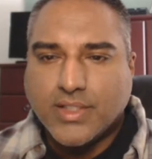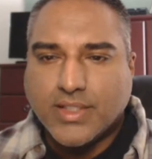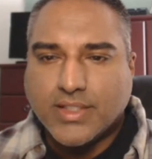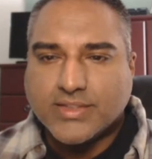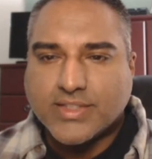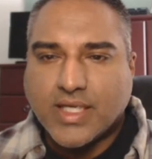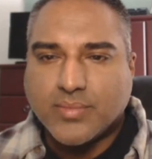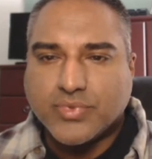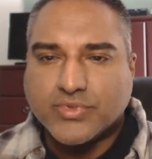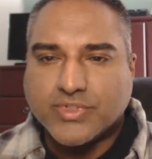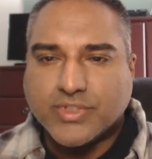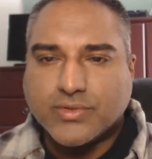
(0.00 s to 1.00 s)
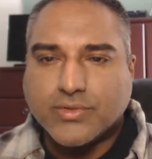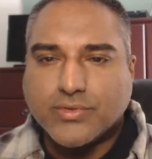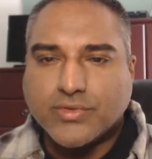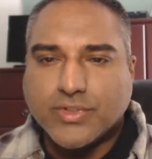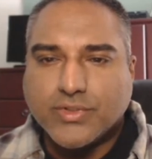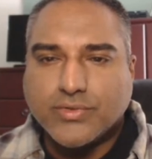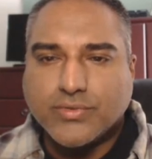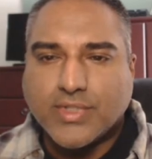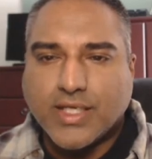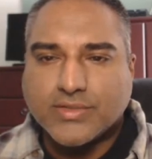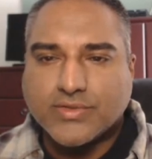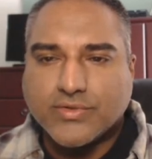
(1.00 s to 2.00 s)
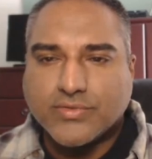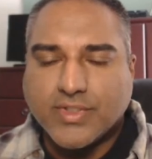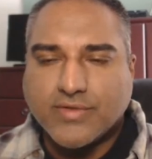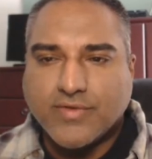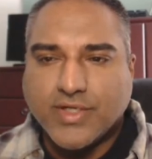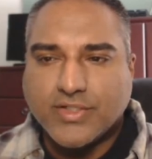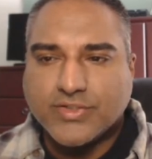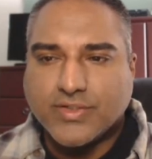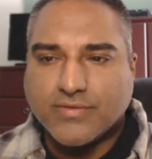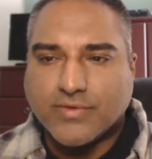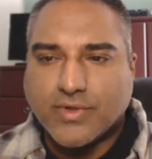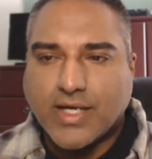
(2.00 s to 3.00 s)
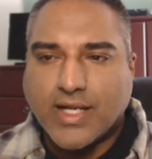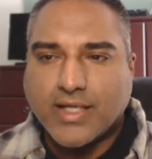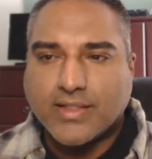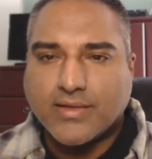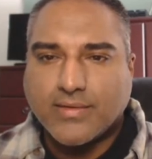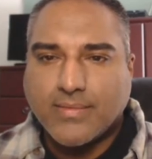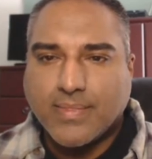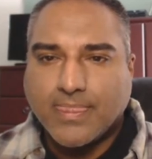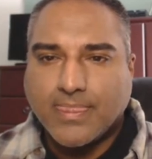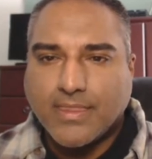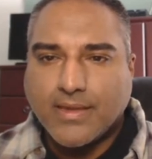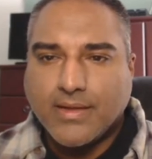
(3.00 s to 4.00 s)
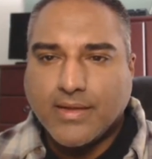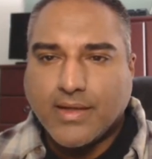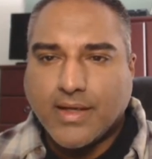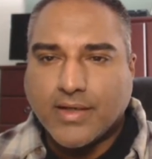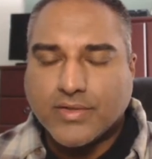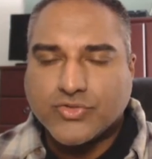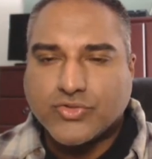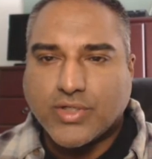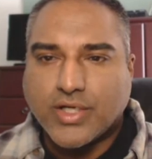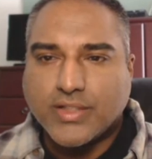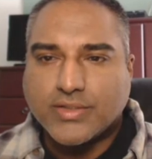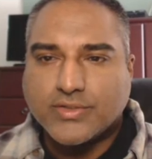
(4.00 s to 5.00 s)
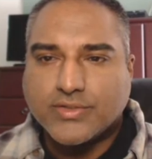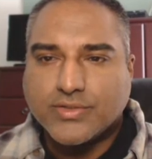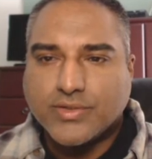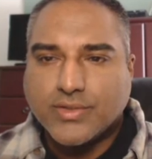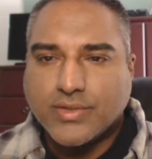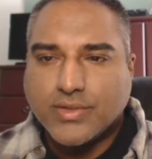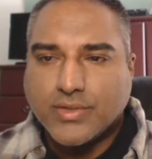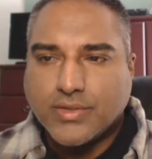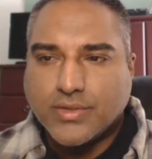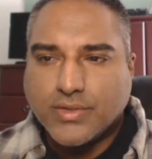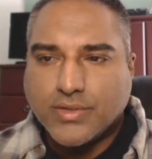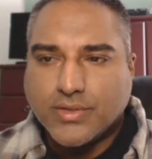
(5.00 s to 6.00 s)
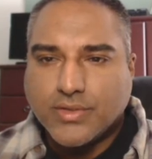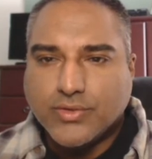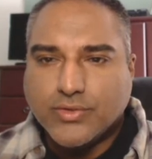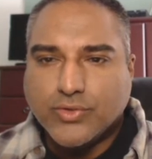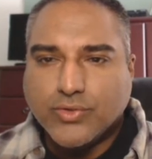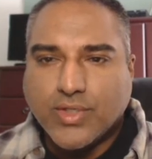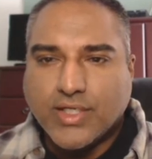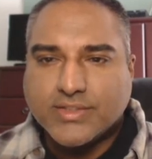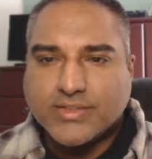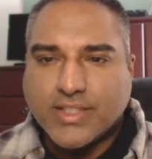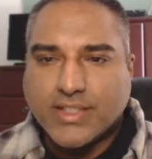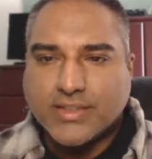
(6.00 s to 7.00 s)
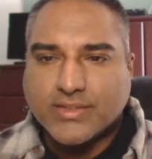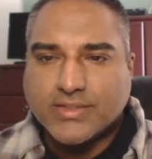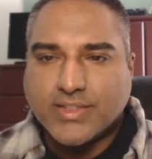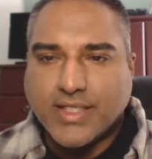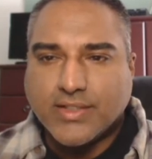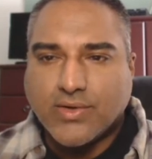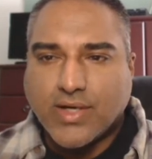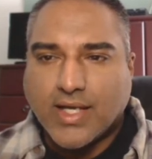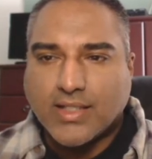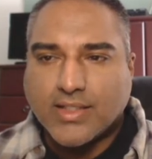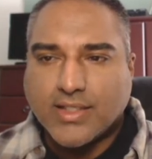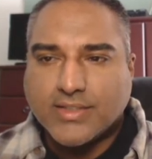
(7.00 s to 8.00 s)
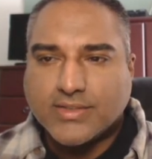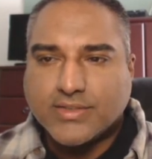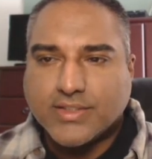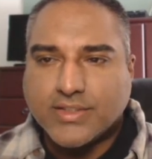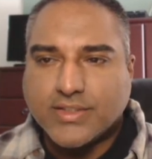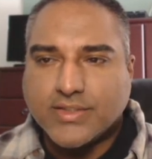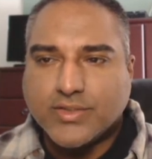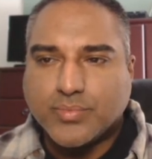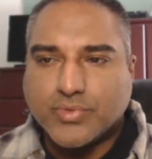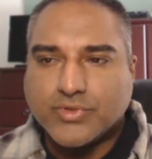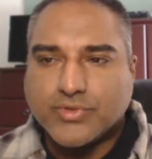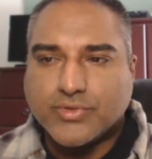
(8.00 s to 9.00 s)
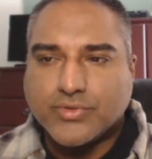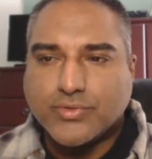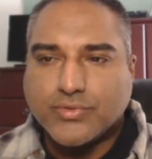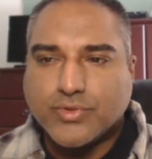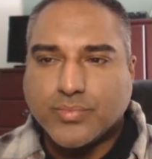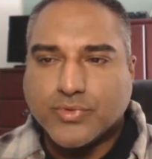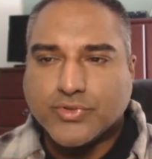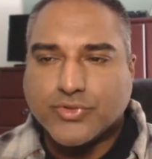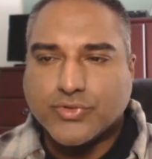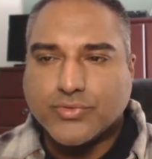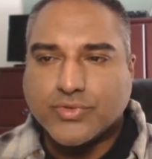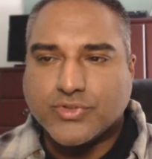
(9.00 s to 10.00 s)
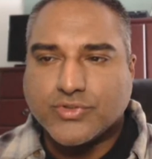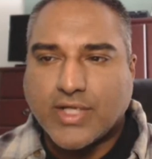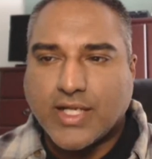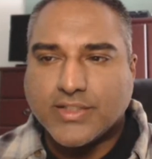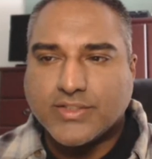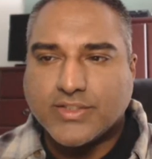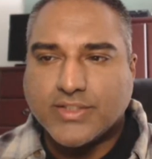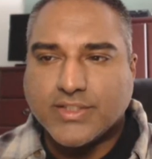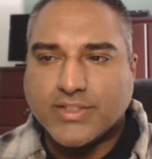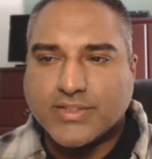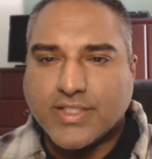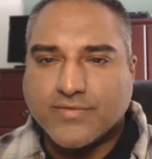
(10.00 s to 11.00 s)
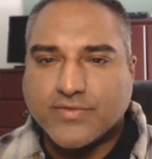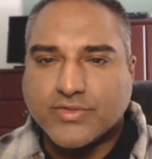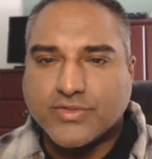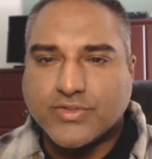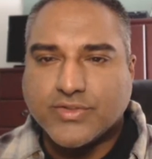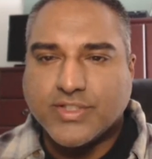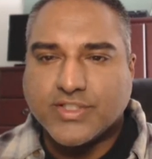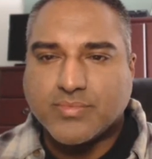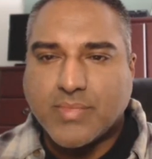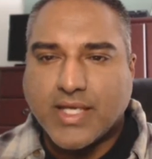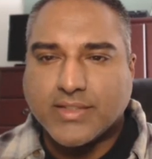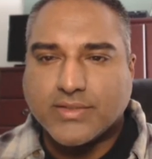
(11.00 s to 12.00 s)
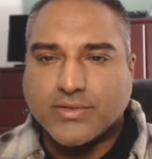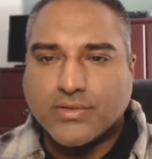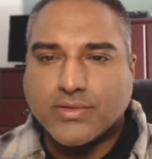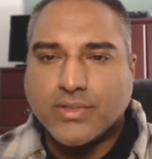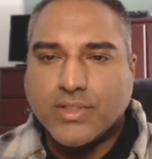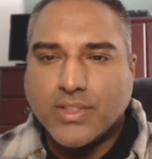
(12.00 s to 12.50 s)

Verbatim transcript: examples include the 2003 invasion of Iraq, airstrikes, U.S. and its NATO allies continue pursue, to pursue the strategy in its efforts to dismantle